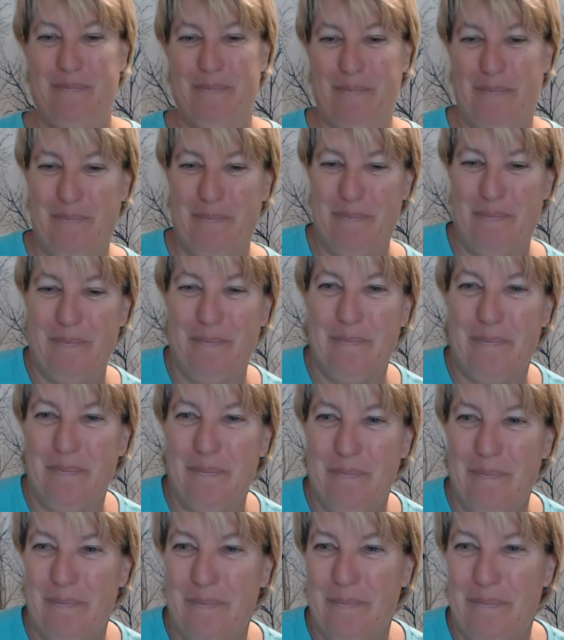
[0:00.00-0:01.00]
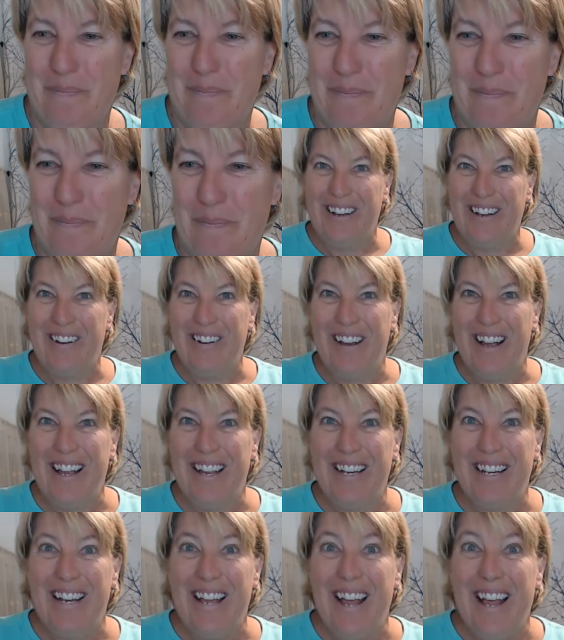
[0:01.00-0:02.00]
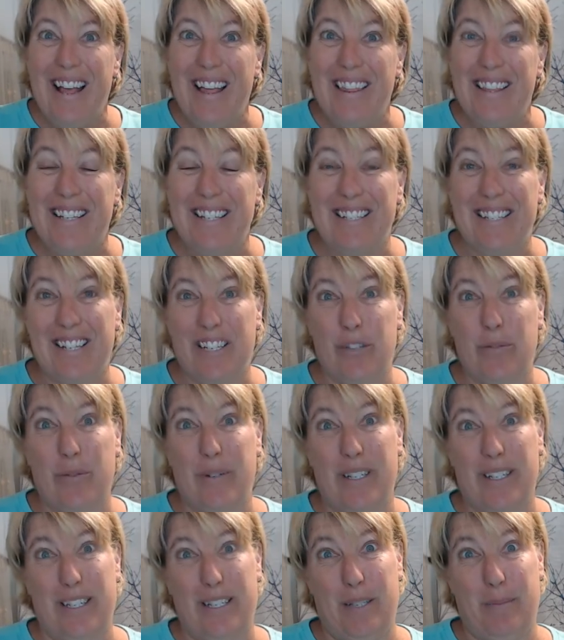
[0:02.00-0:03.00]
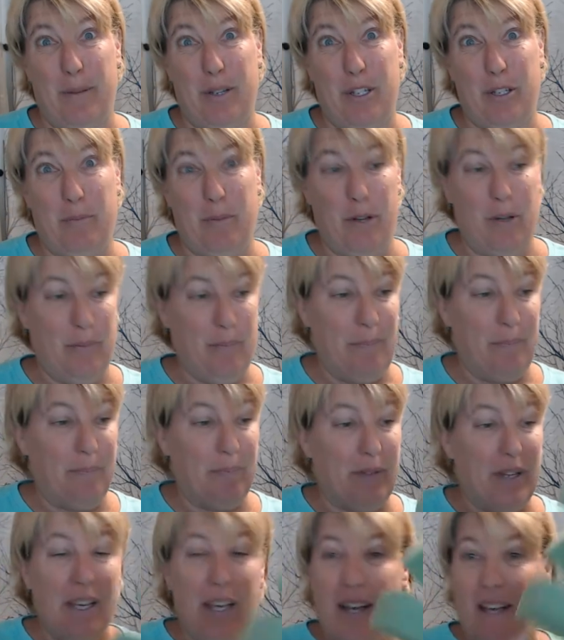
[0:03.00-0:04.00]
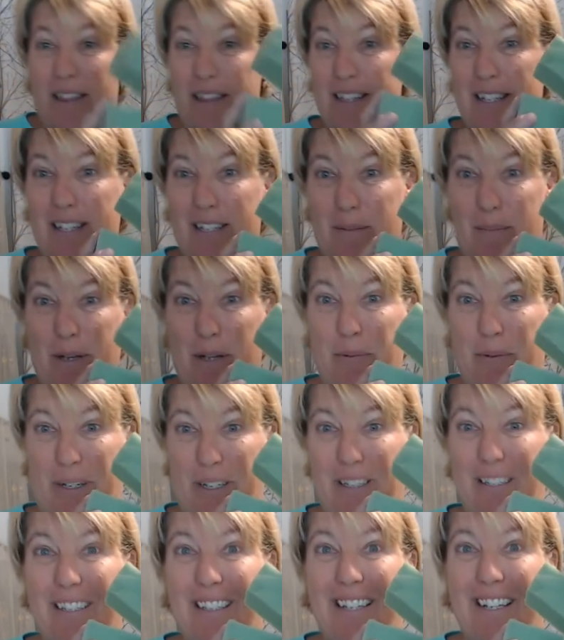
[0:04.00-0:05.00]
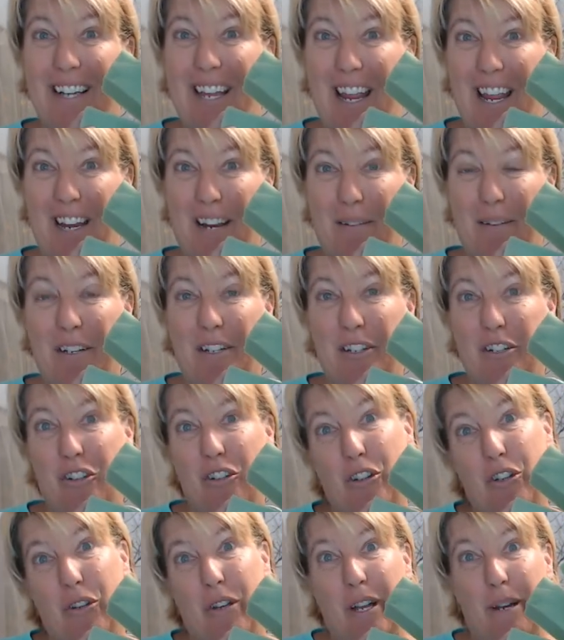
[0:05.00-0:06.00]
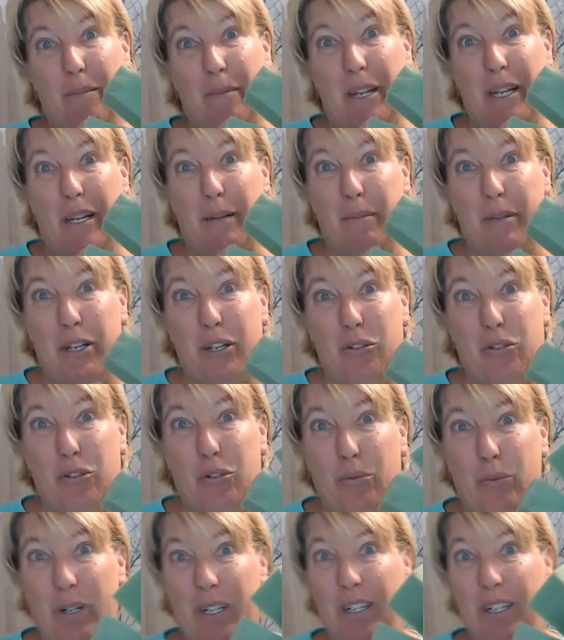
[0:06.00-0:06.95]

All right, this next one is a sponge ball. This is a big one, and I'm going to show you how to make a miniature one.